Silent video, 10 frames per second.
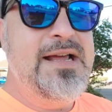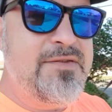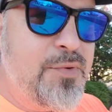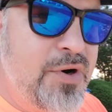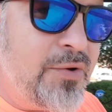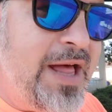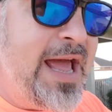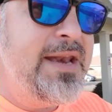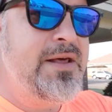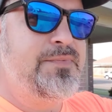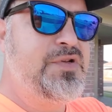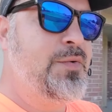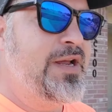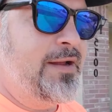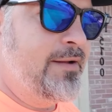It's what it'll end up
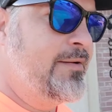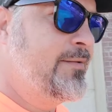doing.